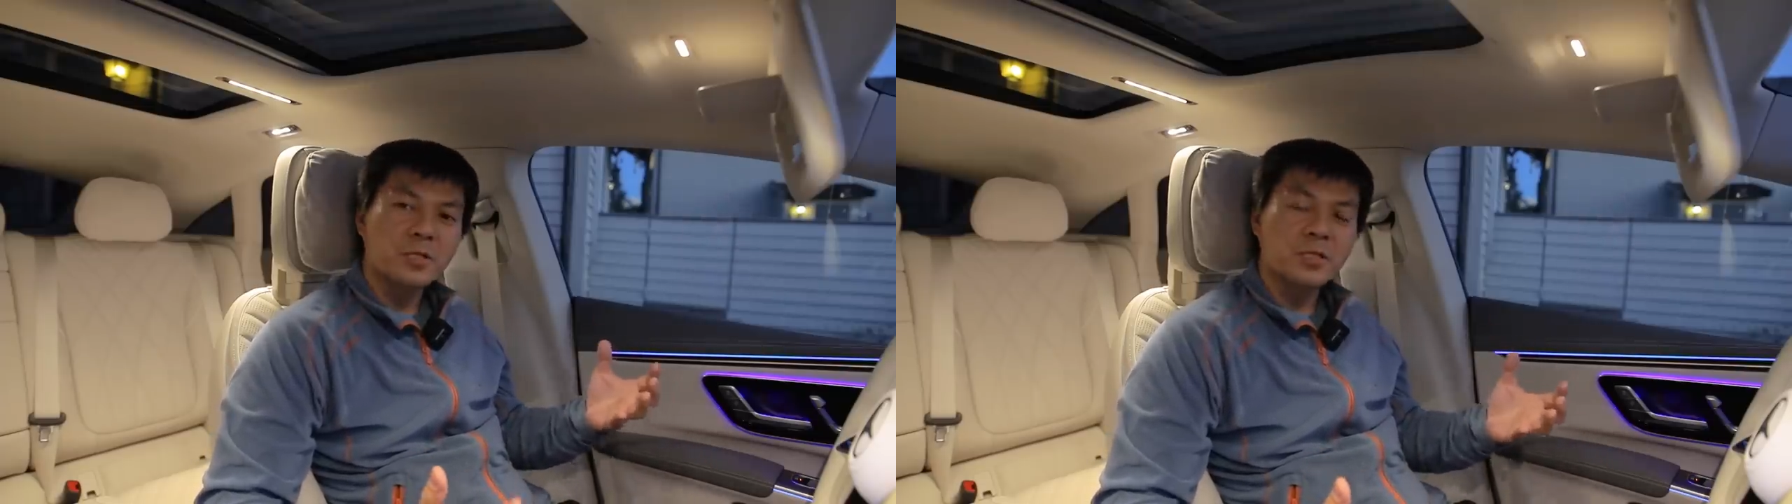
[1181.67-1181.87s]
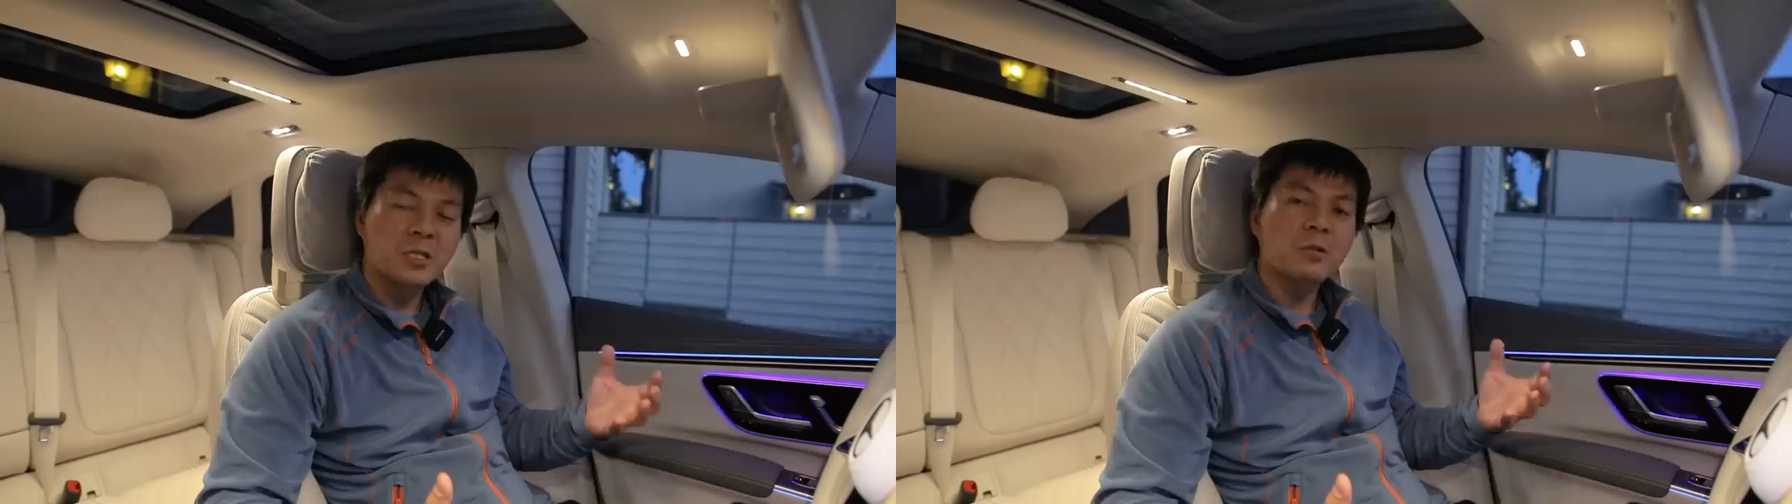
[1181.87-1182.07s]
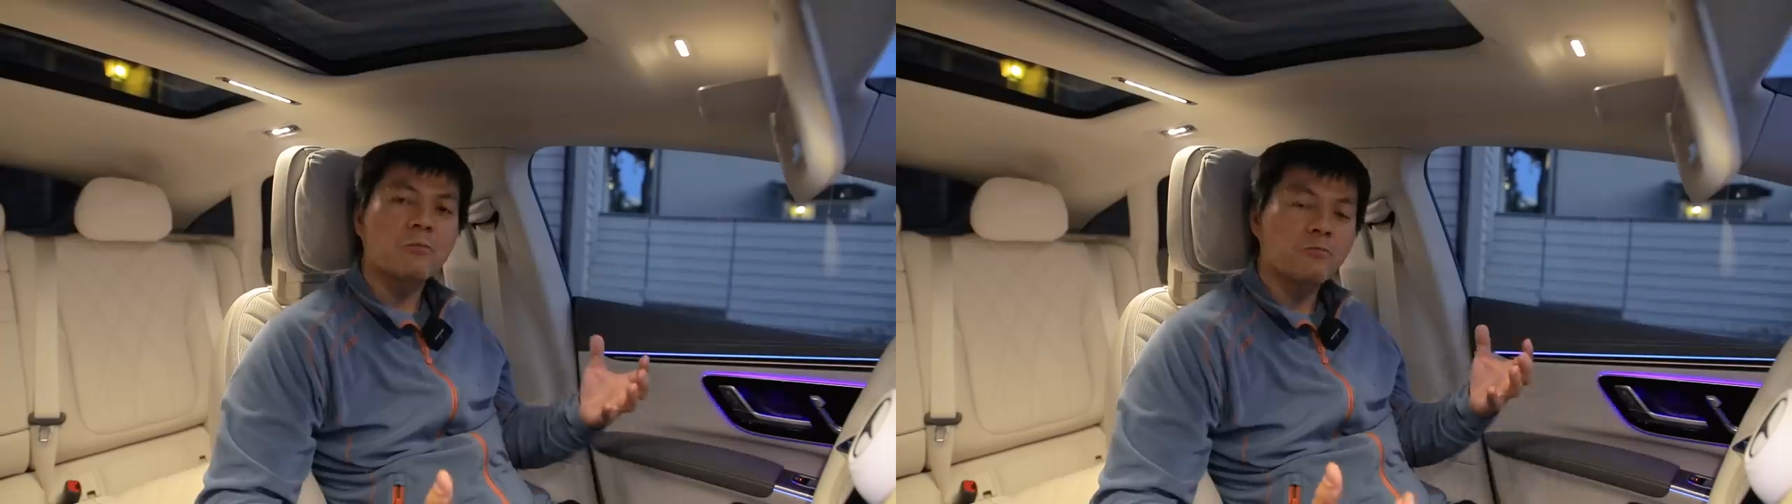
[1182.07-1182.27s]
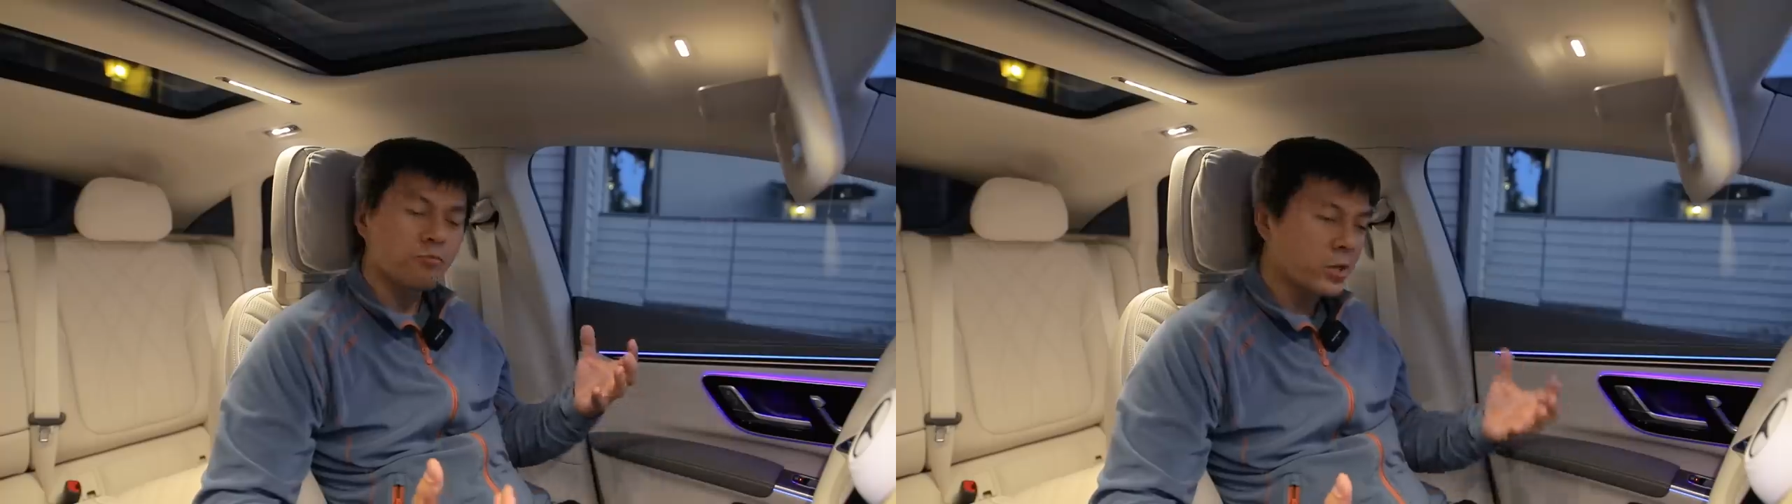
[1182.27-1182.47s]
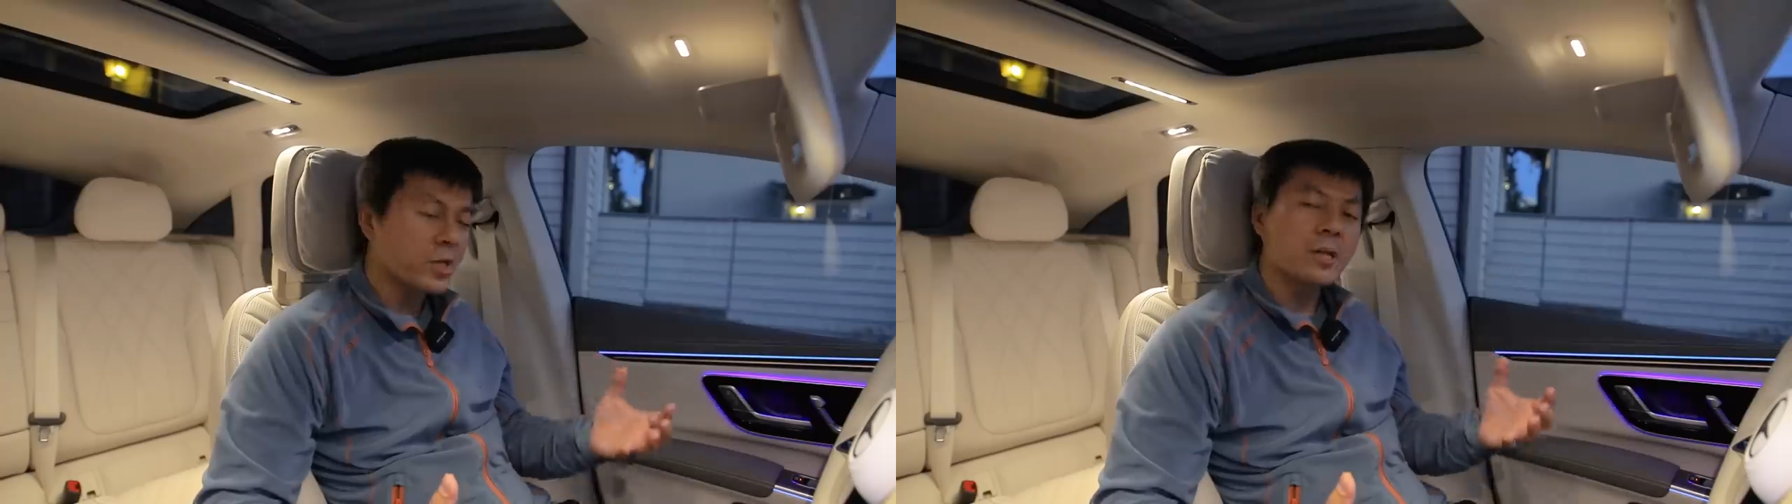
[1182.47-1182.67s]
is still
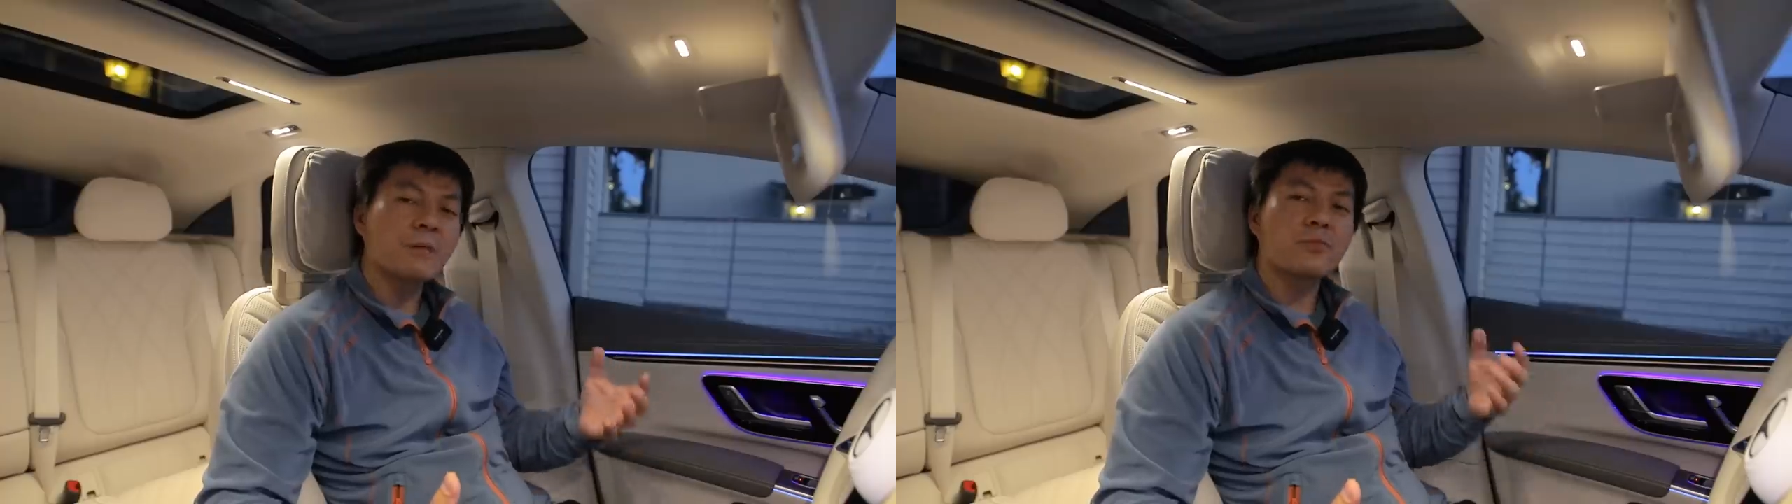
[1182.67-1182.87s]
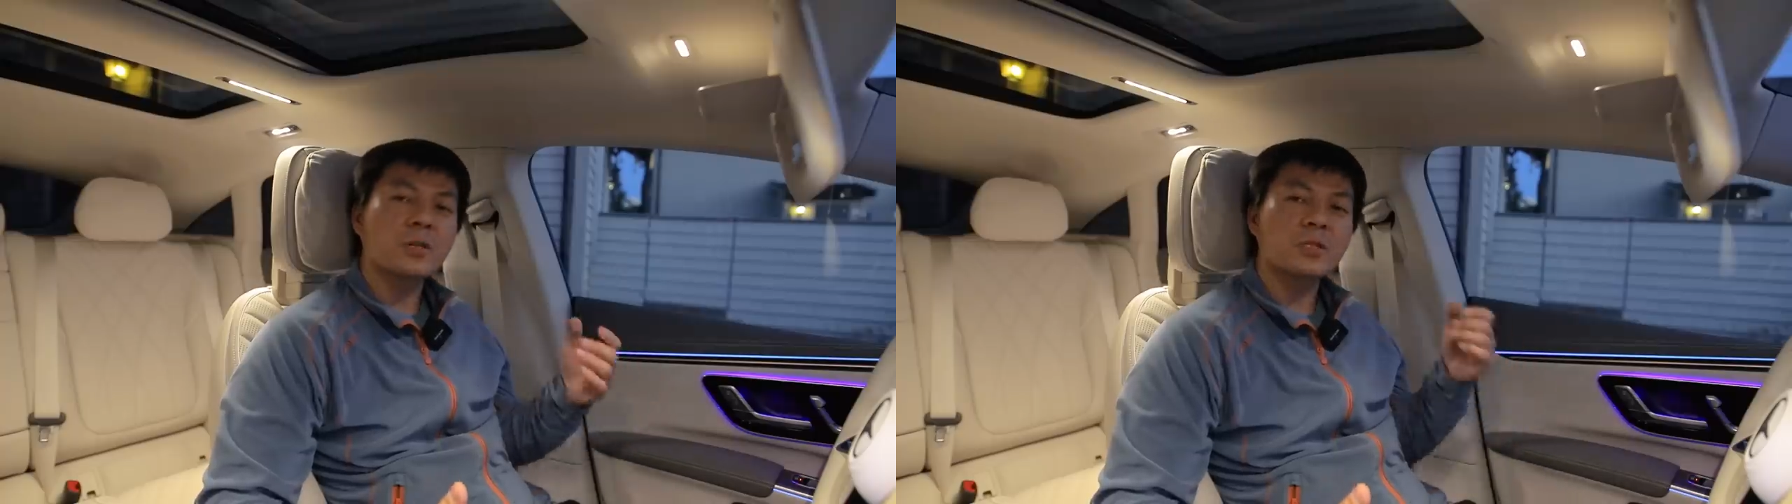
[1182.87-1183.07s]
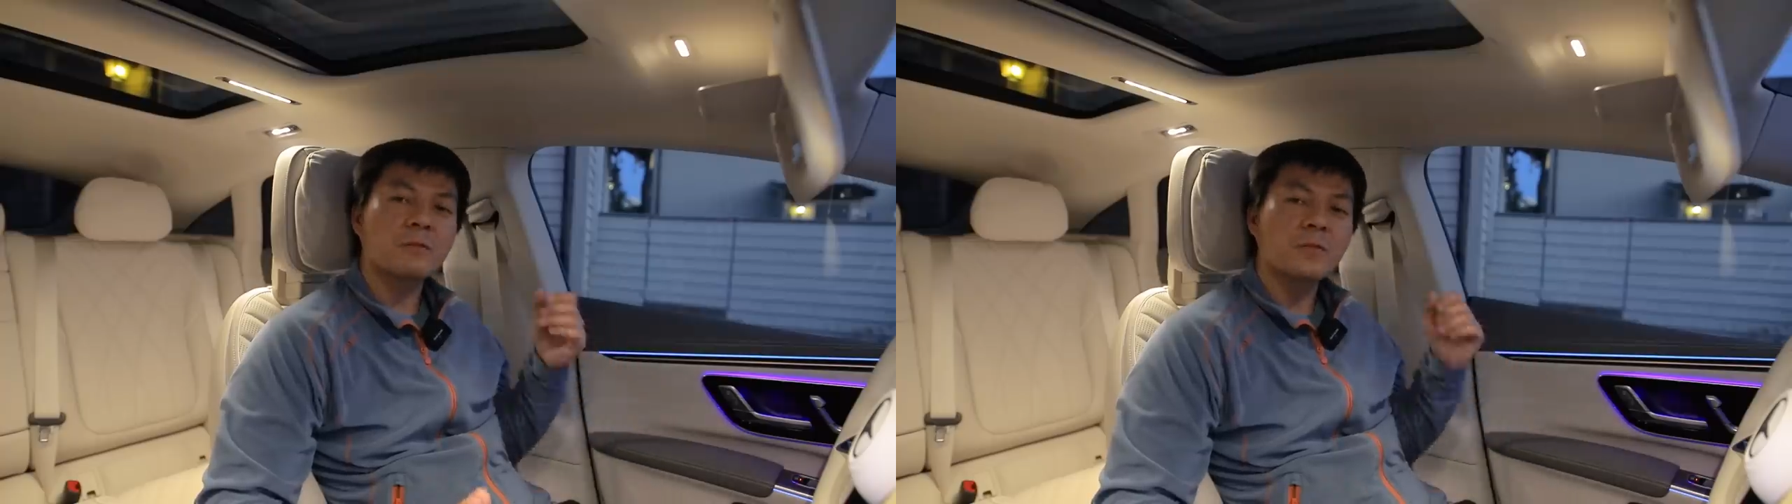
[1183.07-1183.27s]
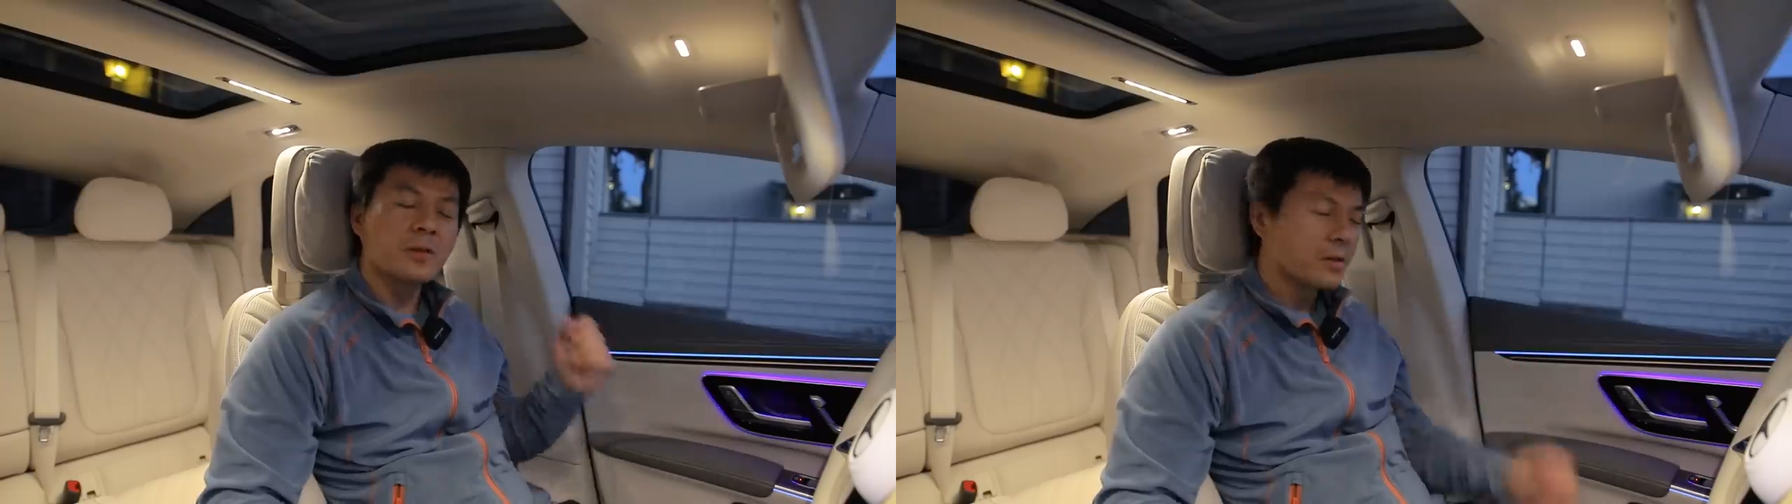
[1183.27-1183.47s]
really impressive.